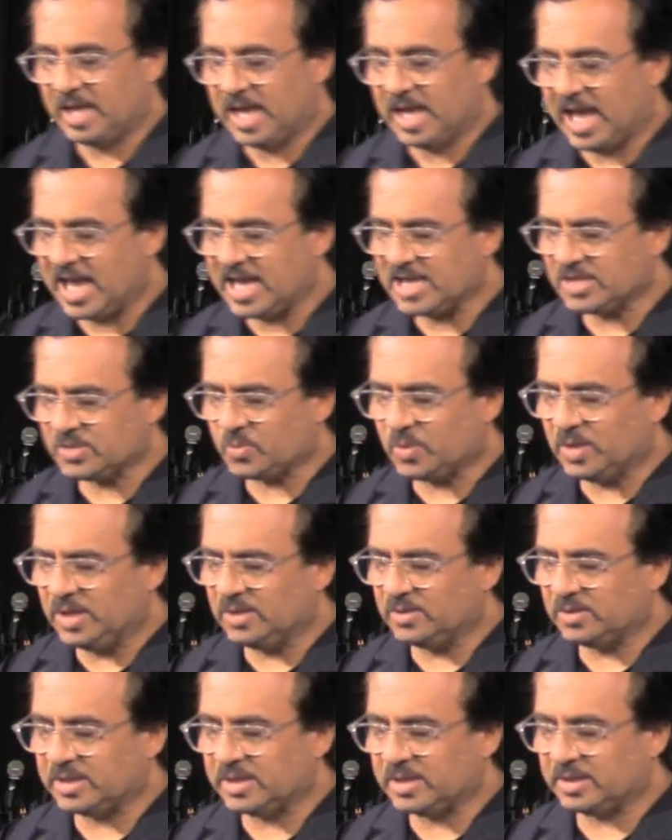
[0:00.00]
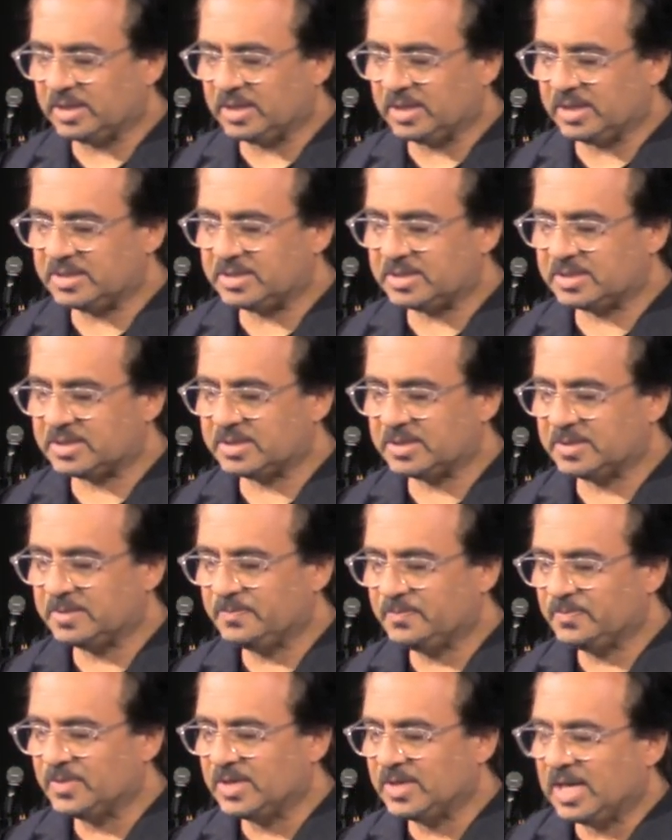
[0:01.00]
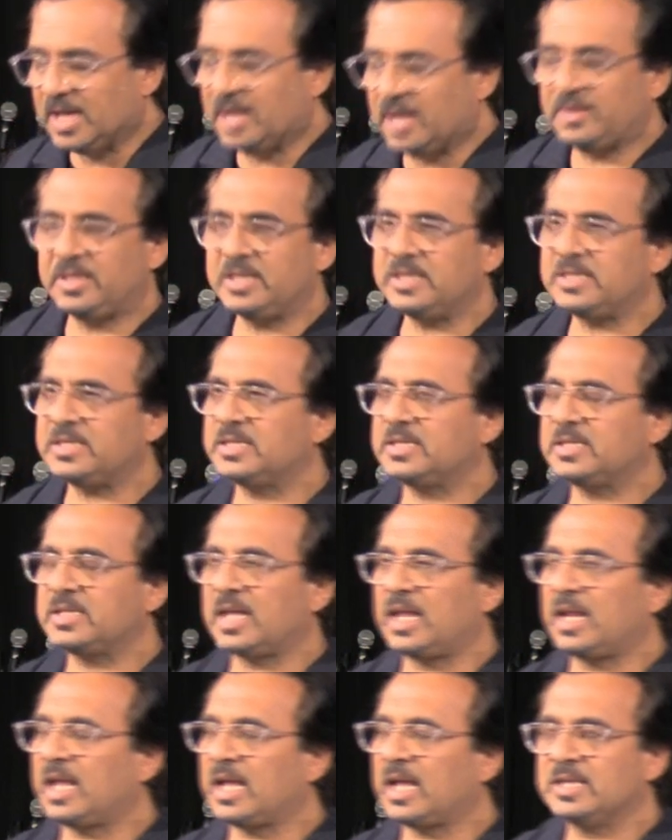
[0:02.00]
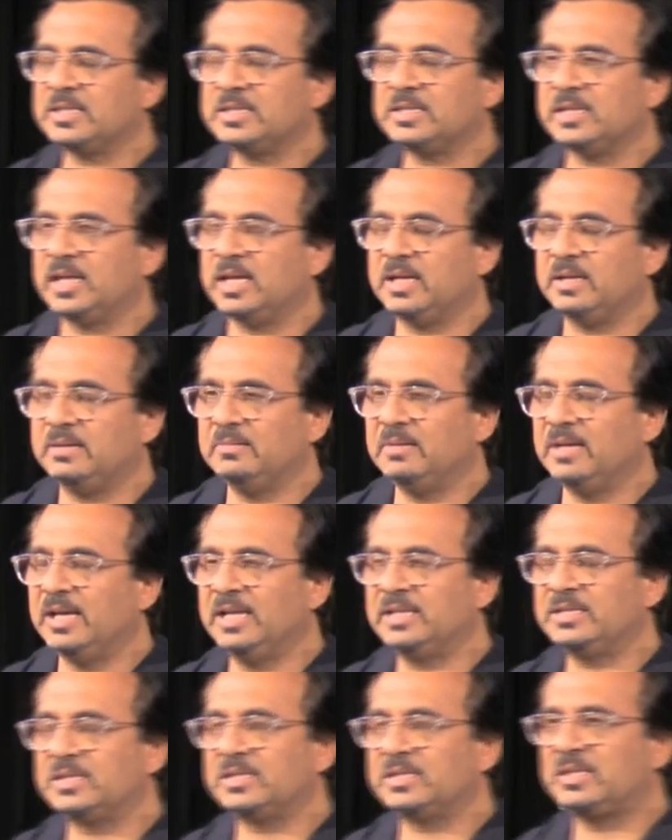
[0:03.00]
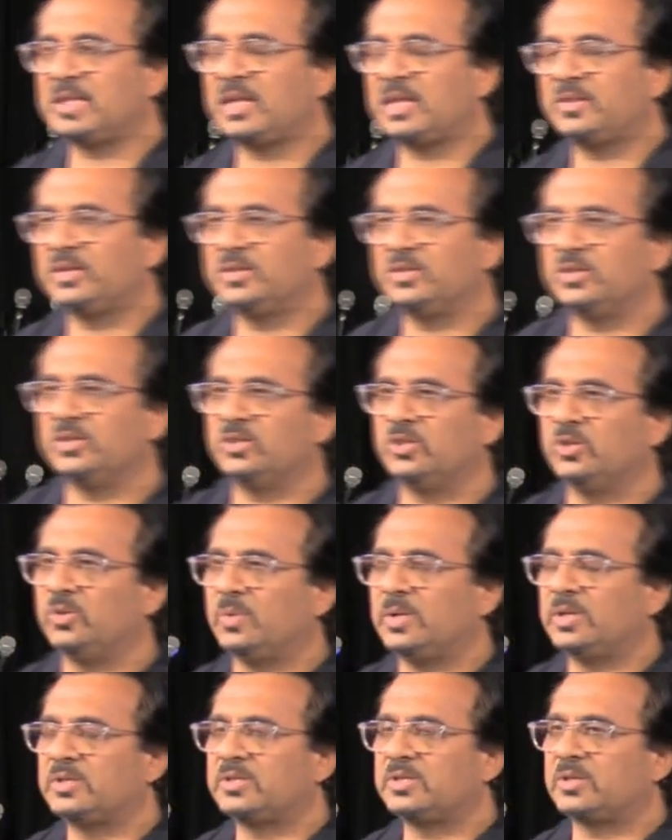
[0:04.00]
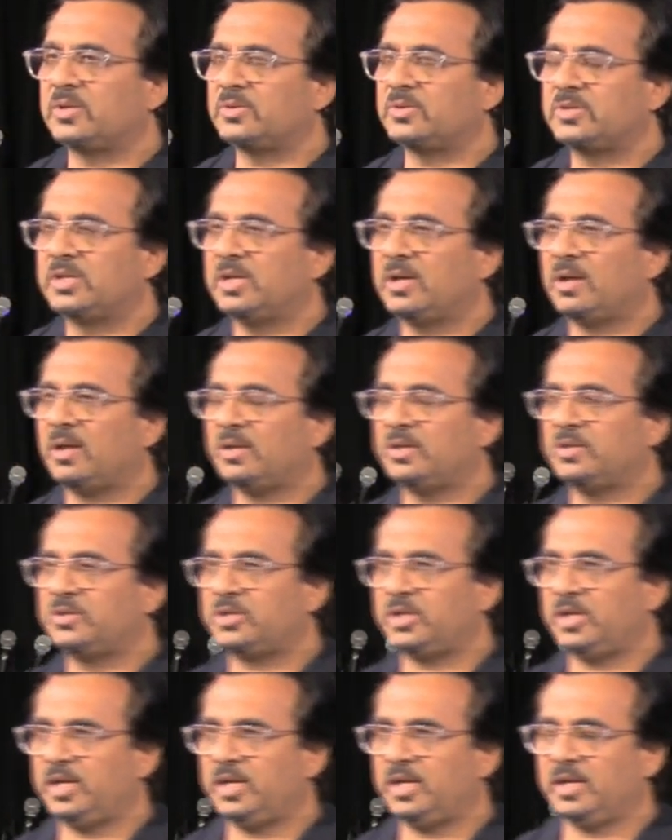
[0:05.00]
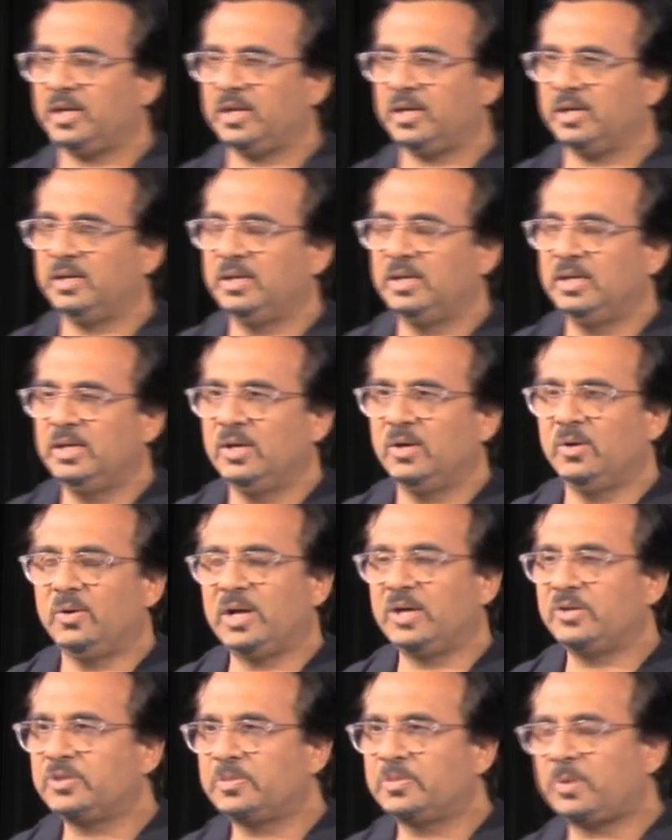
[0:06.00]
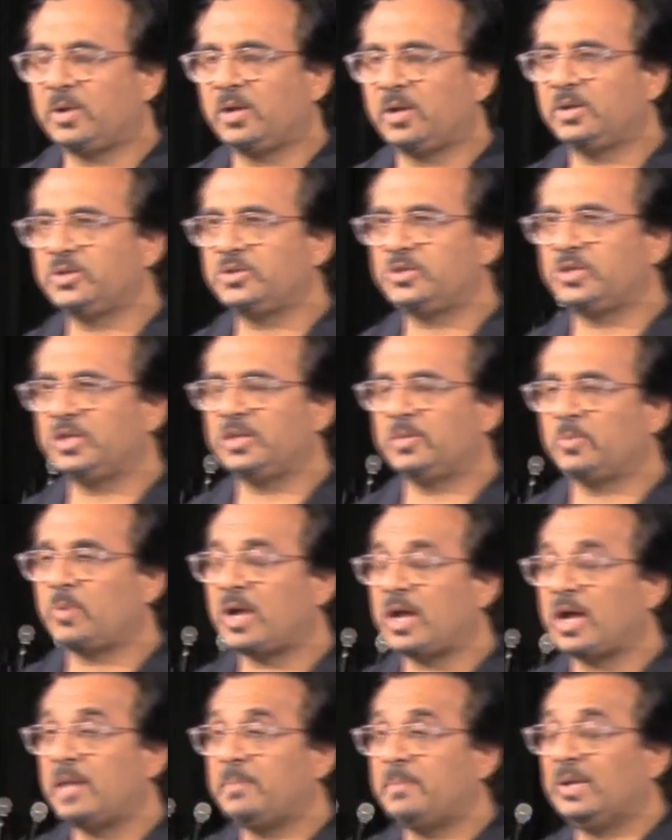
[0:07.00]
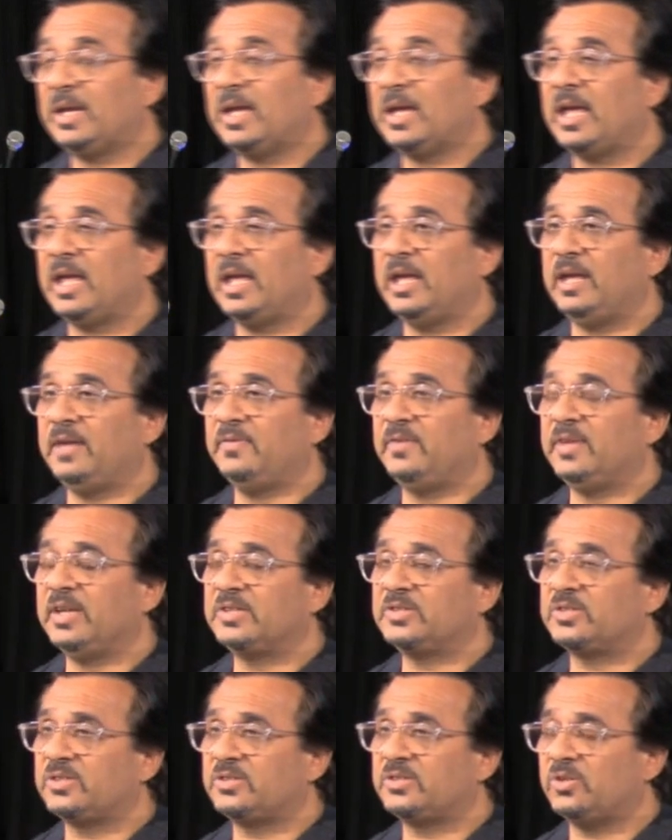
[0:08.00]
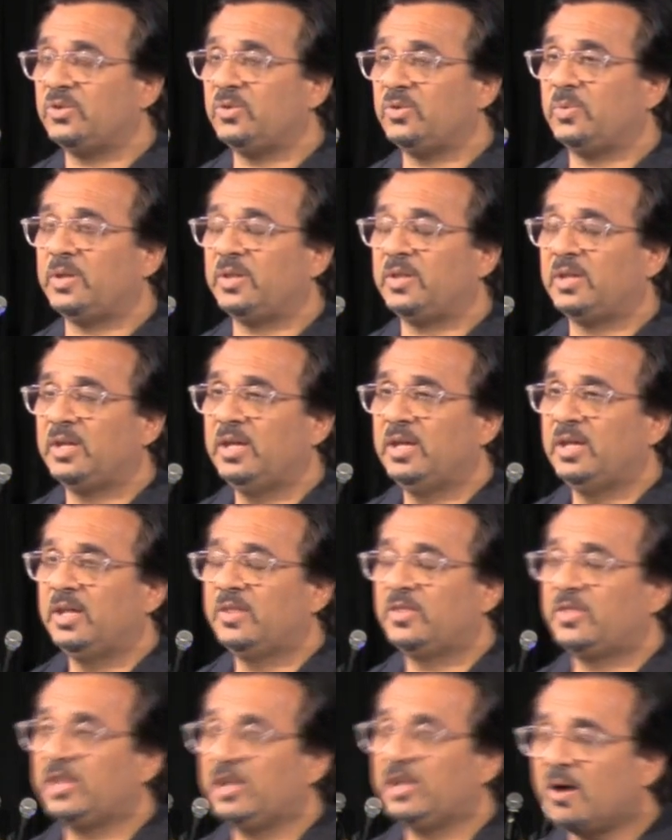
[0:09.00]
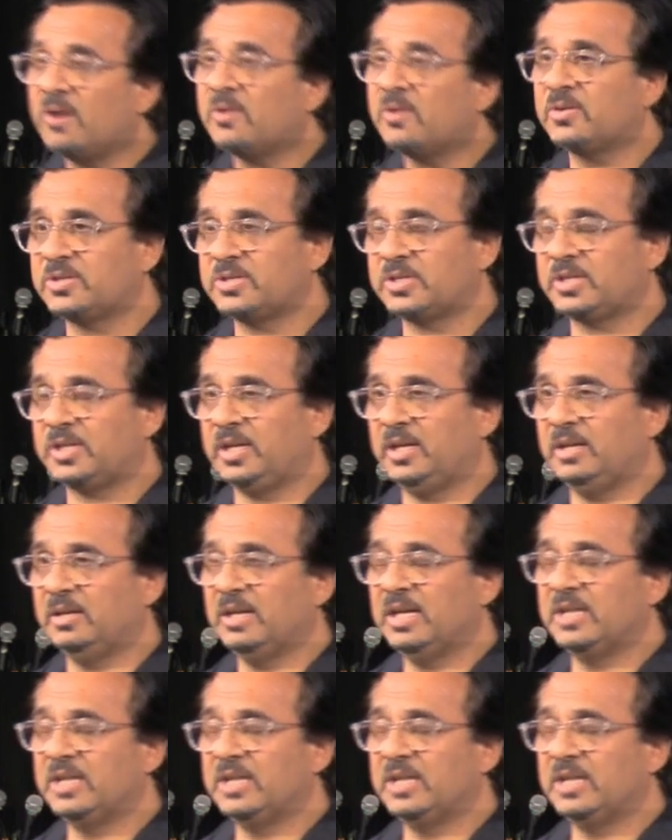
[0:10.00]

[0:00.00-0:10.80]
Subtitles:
As we look at this, and this is, like I said, it's nothing to do with sociology here or anthropology, the way I behave. It's to do with theocracy.